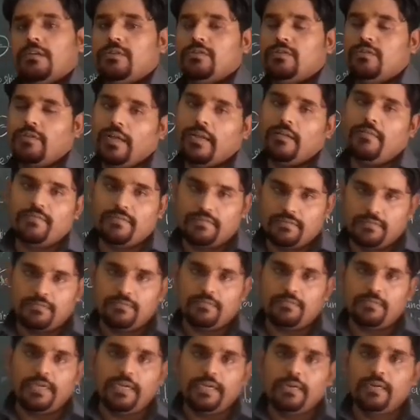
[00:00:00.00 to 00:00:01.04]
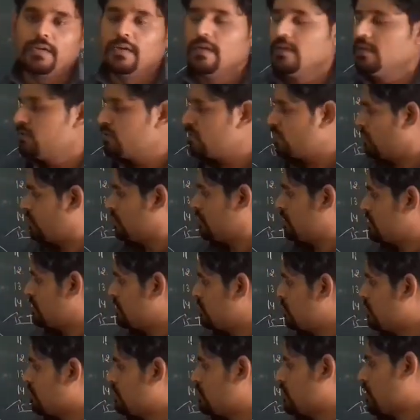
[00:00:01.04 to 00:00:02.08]
12, right? So this
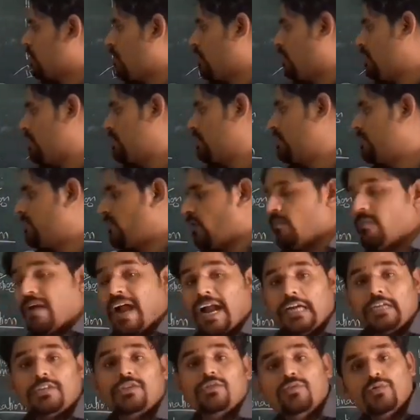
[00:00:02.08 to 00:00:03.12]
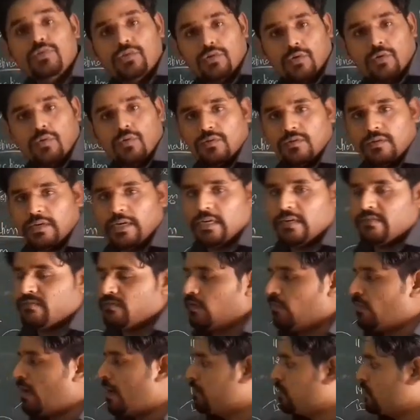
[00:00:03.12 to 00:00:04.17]
is also called from head to toe, right?
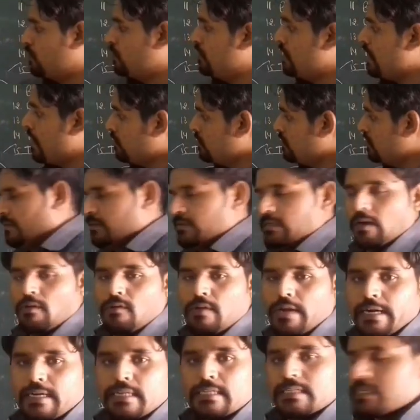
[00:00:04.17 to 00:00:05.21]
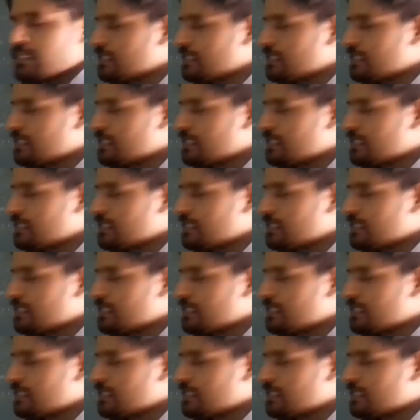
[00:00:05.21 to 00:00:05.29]
From up to down. Now let us